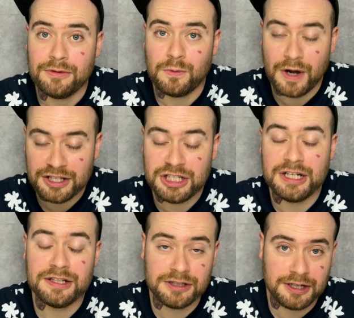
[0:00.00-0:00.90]
when she
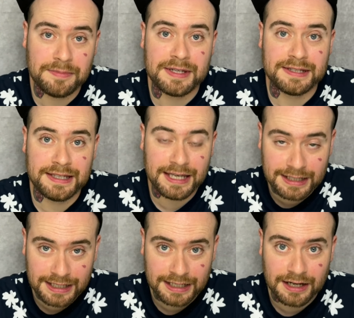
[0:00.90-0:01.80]
does look up this
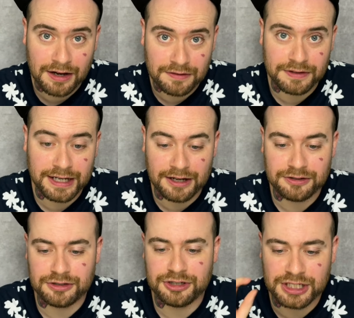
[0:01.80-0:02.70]
killing of the
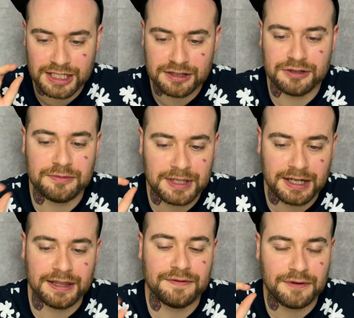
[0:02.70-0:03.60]
counselor, she can zoom in
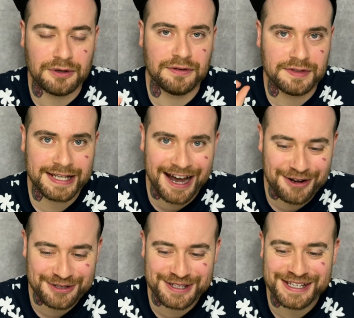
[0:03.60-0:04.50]
on the photo of his
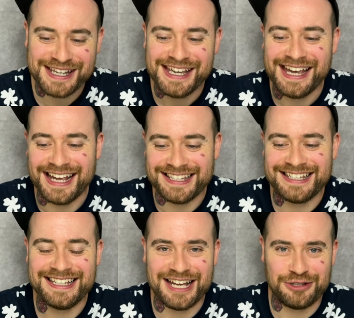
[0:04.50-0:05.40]
house and
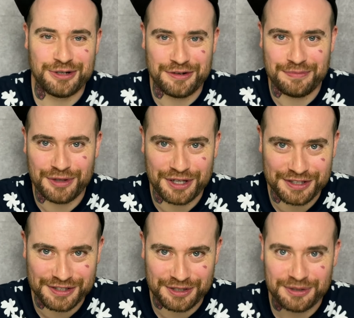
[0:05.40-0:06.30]
see that trail of
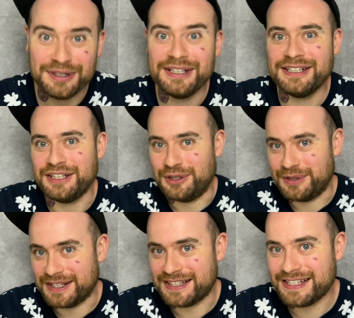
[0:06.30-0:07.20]
blood. So you
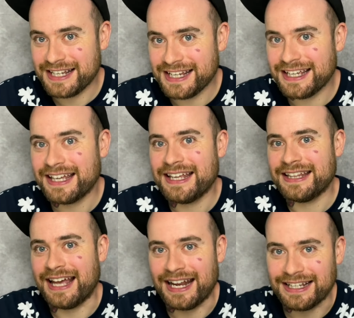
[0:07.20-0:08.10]
can see
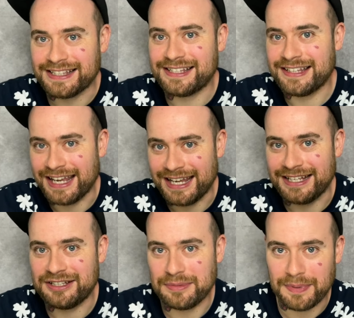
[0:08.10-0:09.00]
that it's
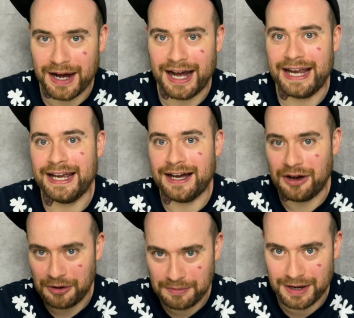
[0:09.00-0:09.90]
staged by a
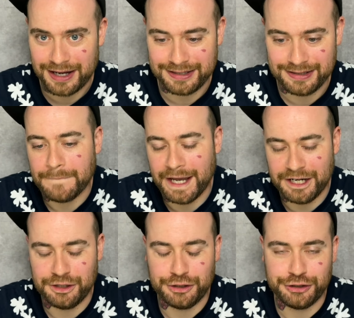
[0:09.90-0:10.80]
homebot, and
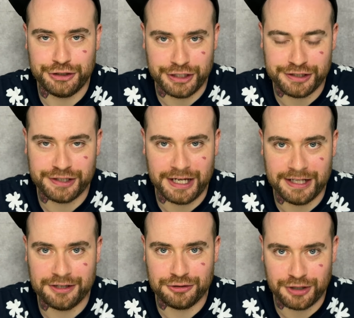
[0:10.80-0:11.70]
it looks just
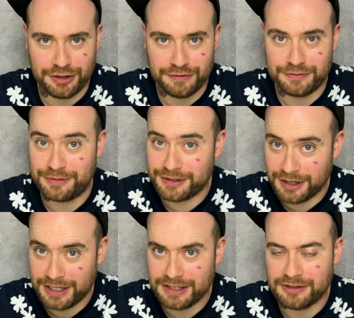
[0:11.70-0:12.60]
like the trail from
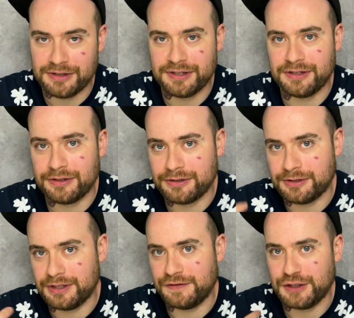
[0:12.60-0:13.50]
Sunny. So this is
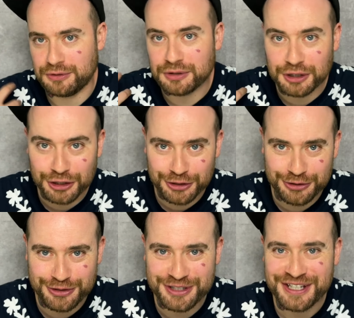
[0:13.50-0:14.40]
also giving you
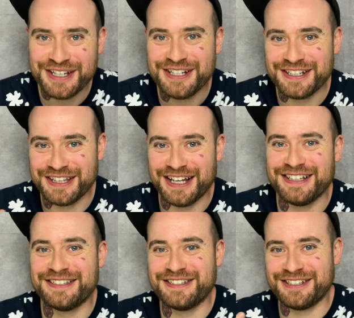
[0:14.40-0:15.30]
clues to
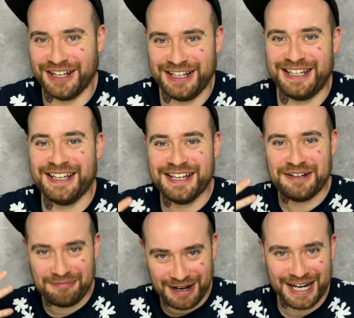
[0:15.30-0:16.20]
that Sunny
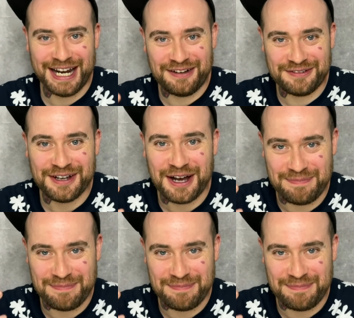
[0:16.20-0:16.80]
might have a